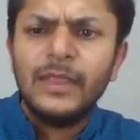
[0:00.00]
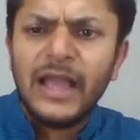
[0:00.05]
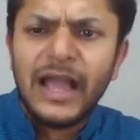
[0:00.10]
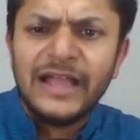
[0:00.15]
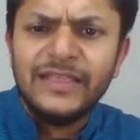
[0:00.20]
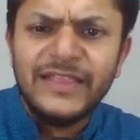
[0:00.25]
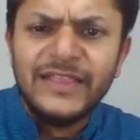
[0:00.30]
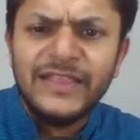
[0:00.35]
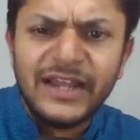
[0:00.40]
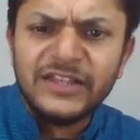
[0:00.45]

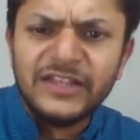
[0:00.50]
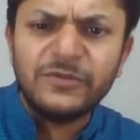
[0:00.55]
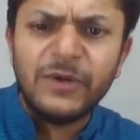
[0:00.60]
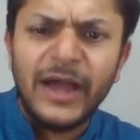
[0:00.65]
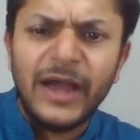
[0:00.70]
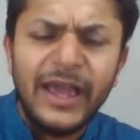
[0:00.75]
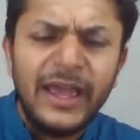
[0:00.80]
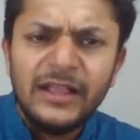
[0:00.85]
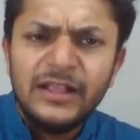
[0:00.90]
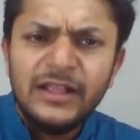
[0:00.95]
And that is
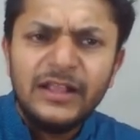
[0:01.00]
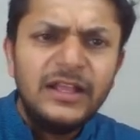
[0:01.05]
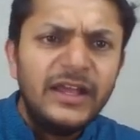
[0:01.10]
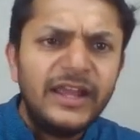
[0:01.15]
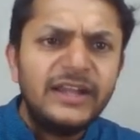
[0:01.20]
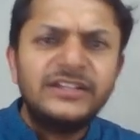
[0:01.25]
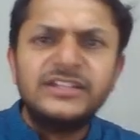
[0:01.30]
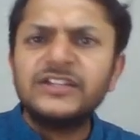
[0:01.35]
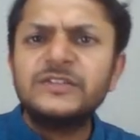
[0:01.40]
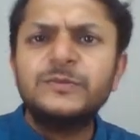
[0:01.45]
why
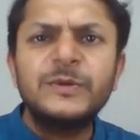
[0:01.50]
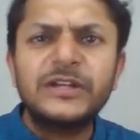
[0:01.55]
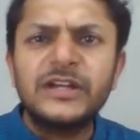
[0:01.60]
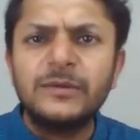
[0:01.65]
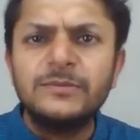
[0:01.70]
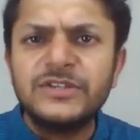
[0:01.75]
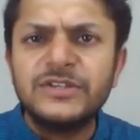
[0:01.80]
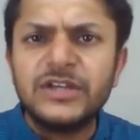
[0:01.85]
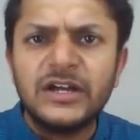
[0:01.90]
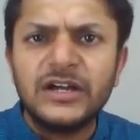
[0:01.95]
it just
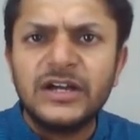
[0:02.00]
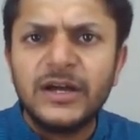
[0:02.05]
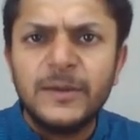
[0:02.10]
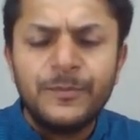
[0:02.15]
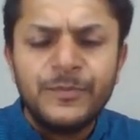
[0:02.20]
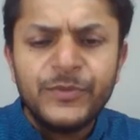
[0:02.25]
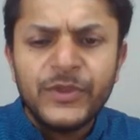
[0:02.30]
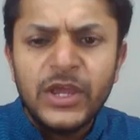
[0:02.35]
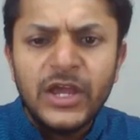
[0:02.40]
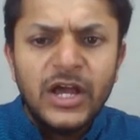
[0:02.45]
becomes
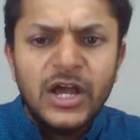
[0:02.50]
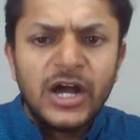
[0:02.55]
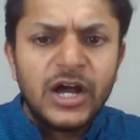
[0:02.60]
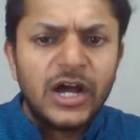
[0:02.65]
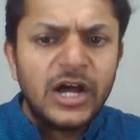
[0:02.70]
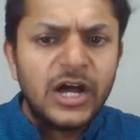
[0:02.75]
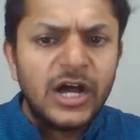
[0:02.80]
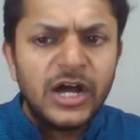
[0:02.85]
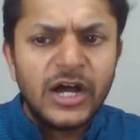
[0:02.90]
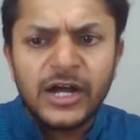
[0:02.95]

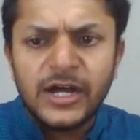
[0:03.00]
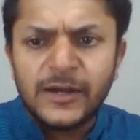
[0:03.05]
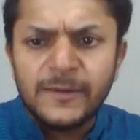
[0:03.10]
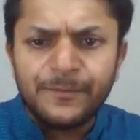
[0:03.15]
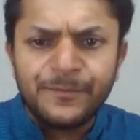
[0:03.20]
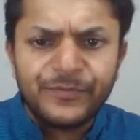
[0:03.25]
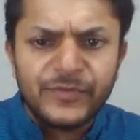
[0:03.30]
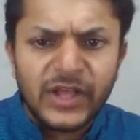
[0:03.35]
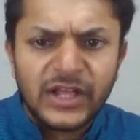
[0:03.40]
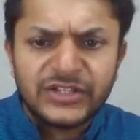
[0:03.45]

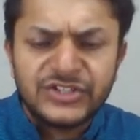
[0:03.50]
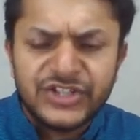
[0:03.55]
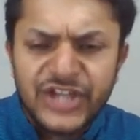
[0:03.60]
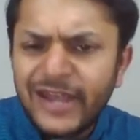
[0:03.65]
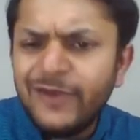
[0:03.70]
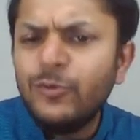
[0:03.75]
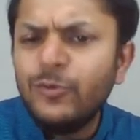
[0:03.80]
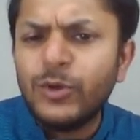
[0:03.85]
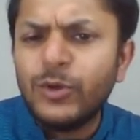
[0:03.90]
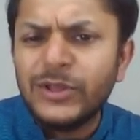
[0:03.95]
a
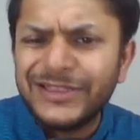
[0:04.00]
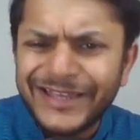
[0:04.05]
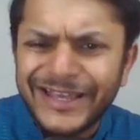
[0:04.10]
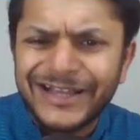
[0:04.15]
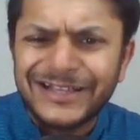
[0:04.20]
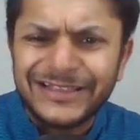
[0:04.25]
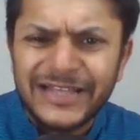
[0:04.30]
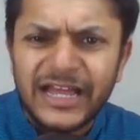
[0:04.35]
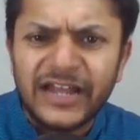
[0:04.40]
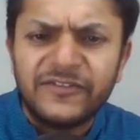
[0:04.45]
genuine
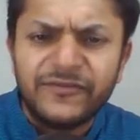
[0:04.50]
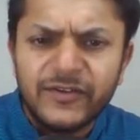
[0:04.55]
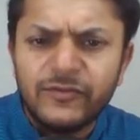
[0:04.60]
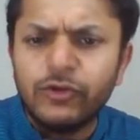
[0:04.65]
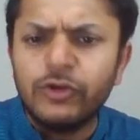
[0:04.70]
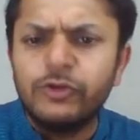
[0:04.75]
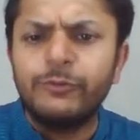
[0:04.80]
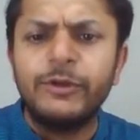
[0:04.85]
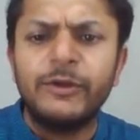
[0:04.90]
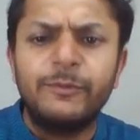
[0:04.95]
thing that we
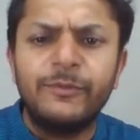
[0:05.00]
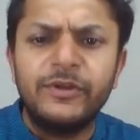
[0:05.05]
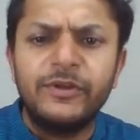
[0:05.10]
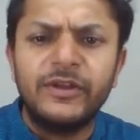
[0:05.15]
would be